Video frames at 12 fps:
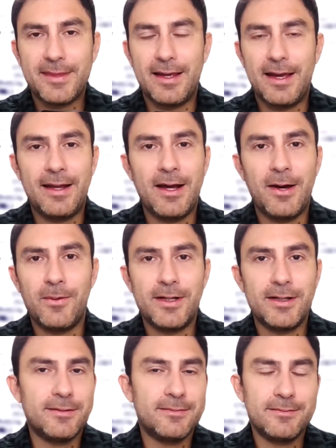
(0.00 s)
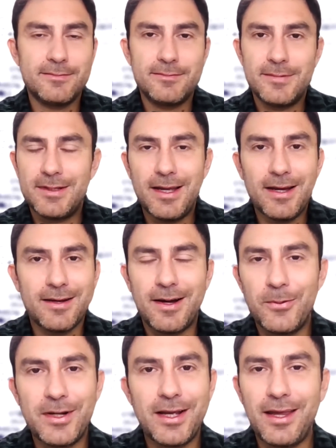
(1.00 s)
And I want to
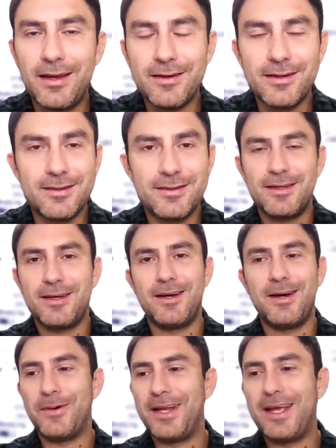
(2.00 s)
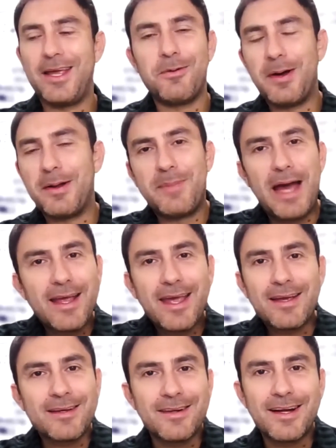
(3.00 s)
hear about
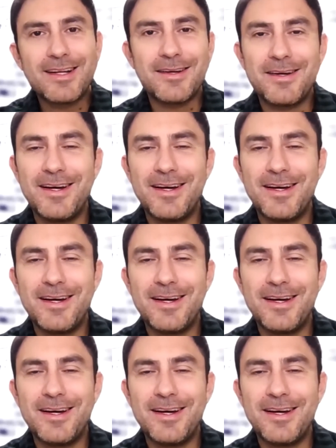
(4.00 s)
bagging, right?